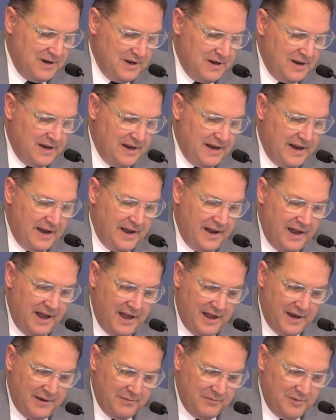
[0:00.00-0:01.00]

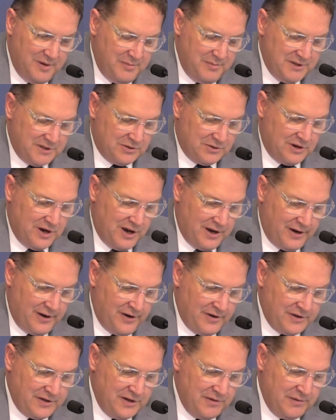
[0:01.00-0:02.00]
and Ms. O'Connor and
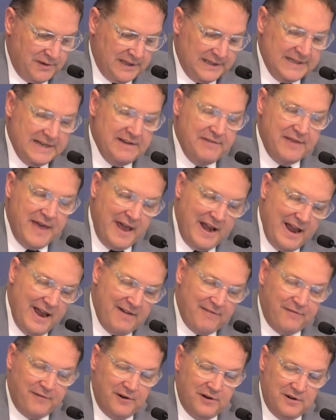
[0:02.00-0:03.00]
her team would lead that
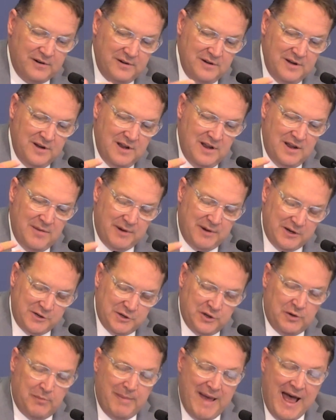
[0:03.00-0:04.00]
effort because
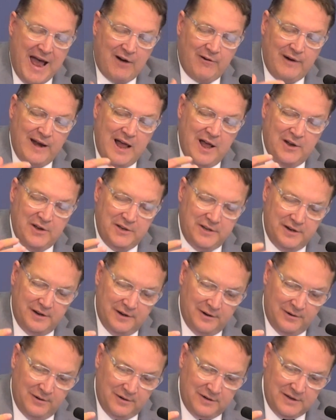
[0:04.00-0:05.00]
of their background
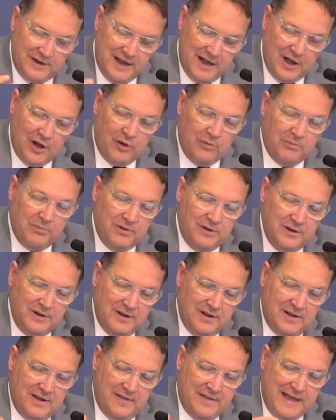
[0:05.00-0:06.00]
to help
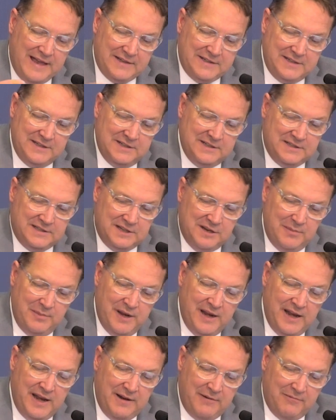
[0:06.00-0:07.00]
that Citizens
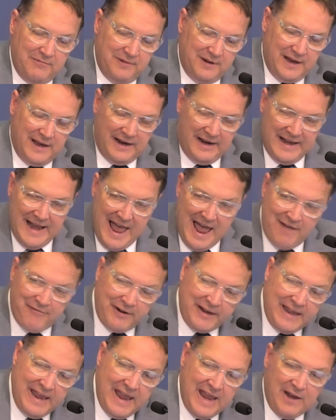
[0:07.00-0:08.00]
Committee kind of
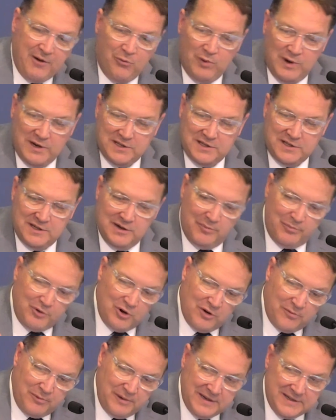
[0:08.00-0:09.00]
navigate what's the
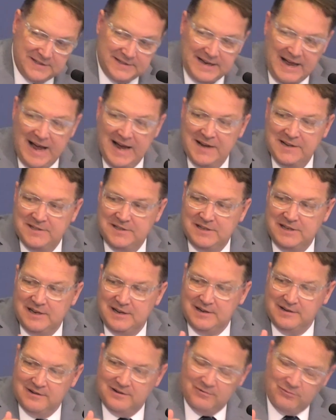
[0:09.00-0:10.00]
appropriate
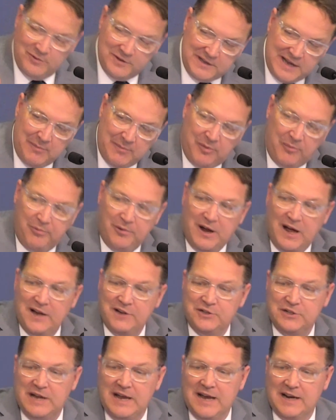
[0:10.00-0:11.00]
sizing, what type of
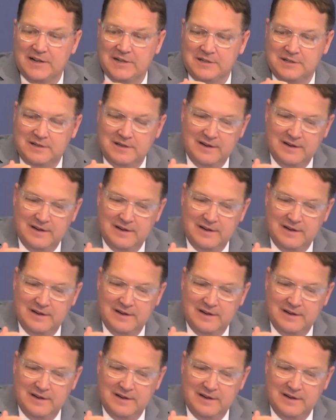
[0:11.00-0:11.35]
projects,